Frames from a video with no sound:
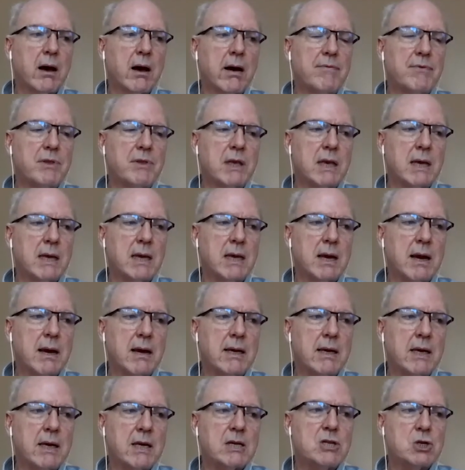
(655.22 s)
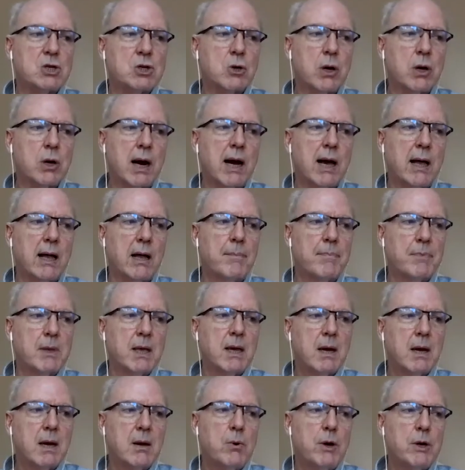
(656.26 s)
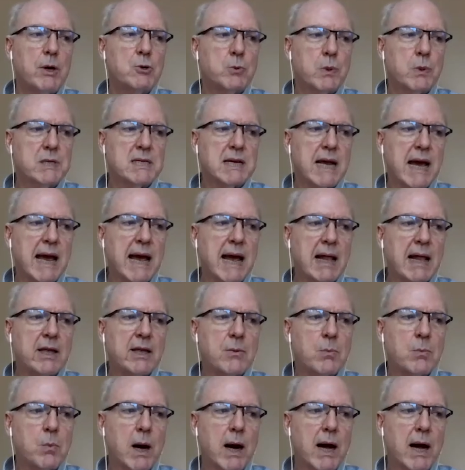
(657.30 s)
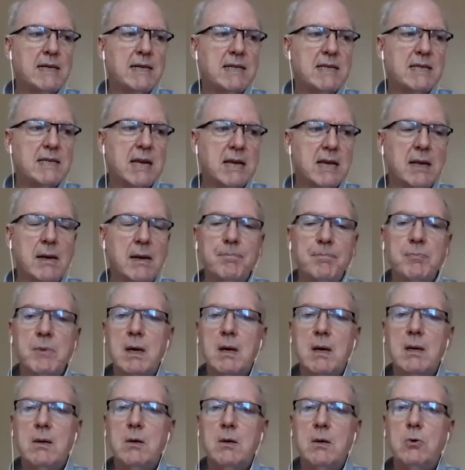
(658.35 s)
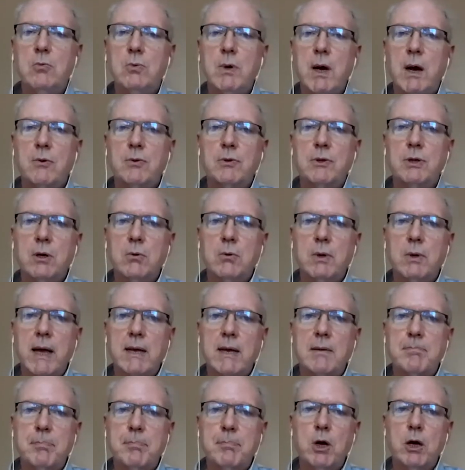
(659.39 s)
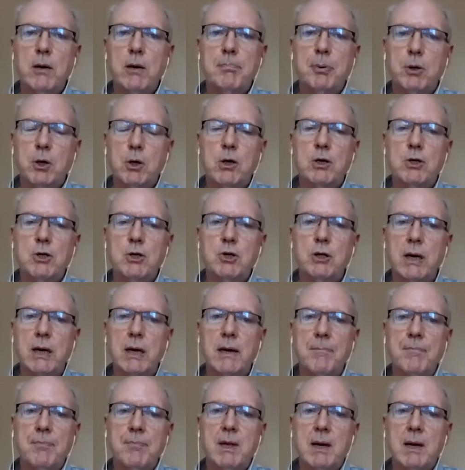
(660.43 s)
of the Hiss trial, which was Alan Weinstein, who wrote the great book, Perjury,